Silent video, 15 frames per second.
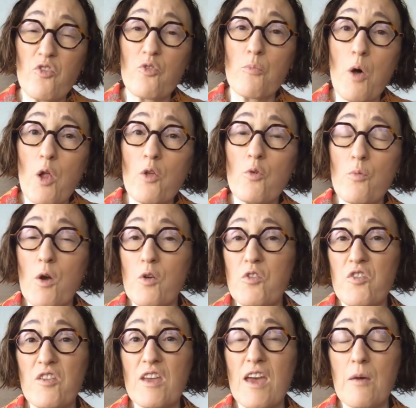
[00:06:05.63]
smaller
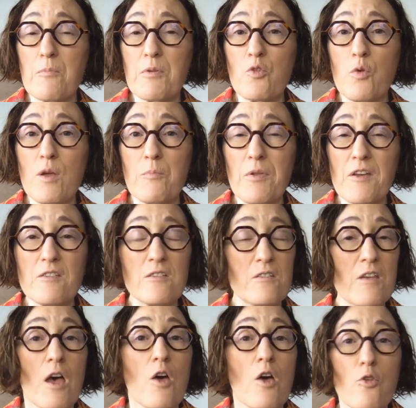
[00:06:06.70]
roads to get between
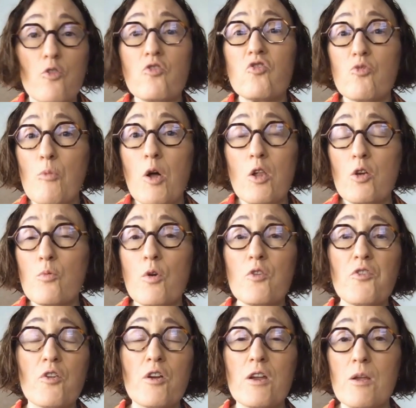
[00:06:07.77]
places, those smaller
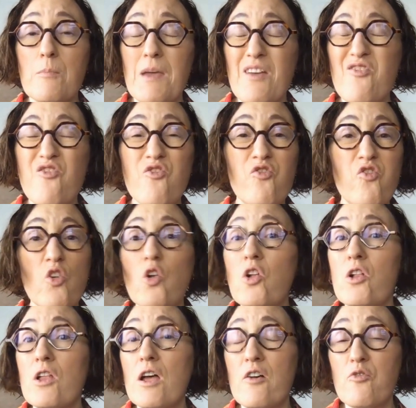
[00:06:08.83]
roads are going to be
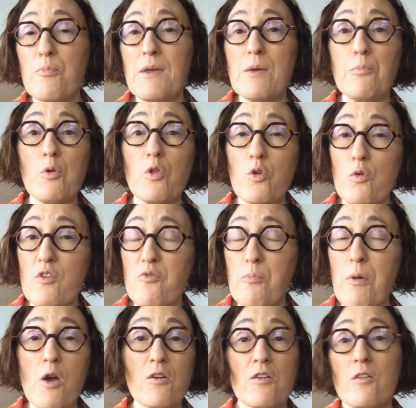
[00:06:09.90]
full of people who have
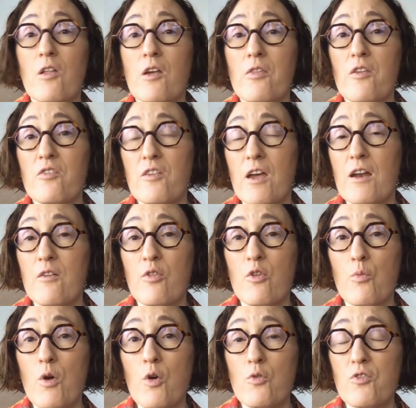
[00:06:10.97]
parked along the side of the
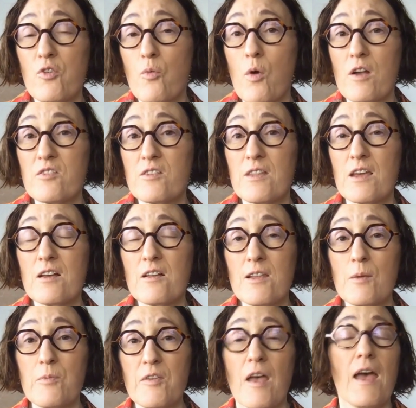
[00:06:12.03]
road to watch the
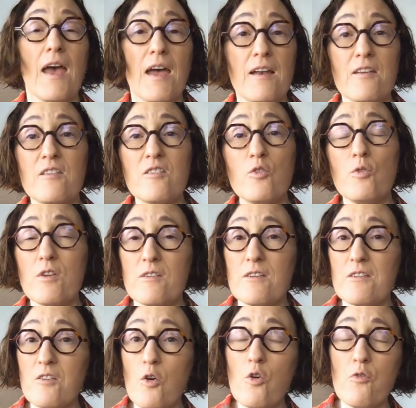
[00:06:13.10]
eclipse. And as soon as
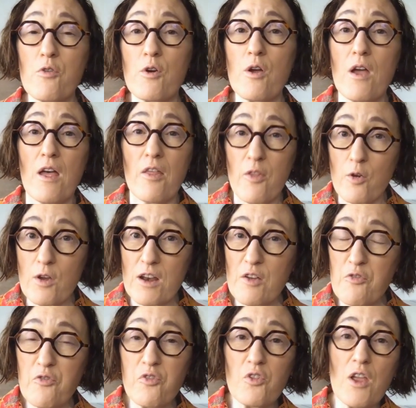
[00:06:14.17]
it's over, they're going to
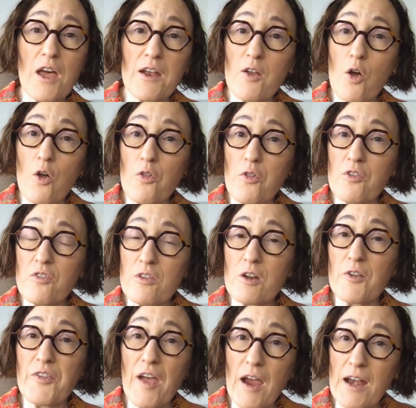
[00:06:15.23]
flood all those
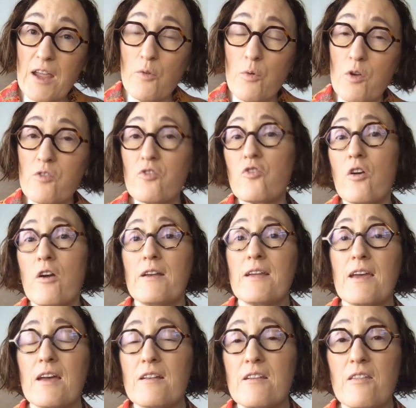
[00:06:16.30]
little tiny roads trying to
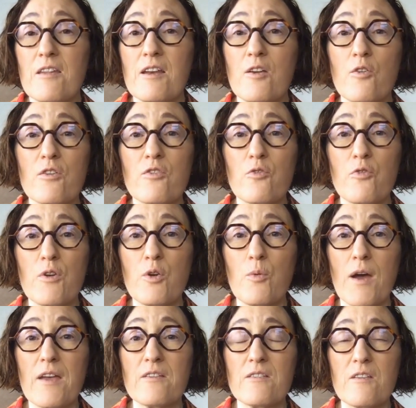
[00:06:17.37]
get to the nearest
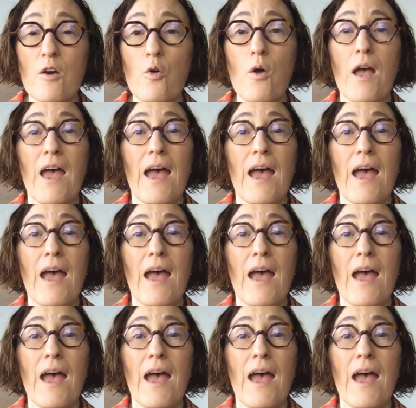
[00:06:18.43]
freeway. So